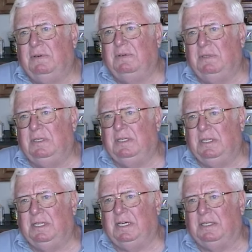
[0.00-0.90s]
food
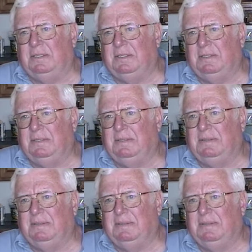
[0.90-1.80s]
and a dance,
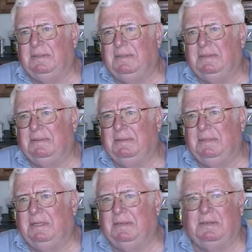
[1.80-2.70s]
and,
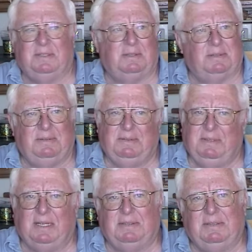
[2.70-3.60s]
then of course it
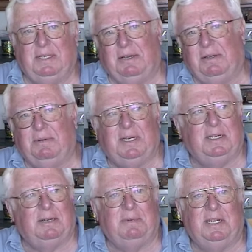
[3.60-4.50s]
got carried
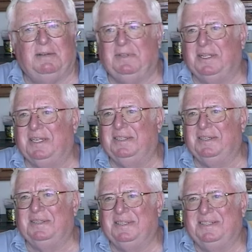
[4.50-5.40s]
away a little bit after that.
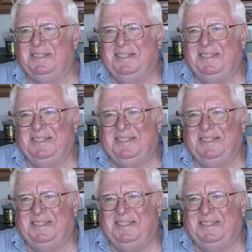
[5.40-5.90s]
So.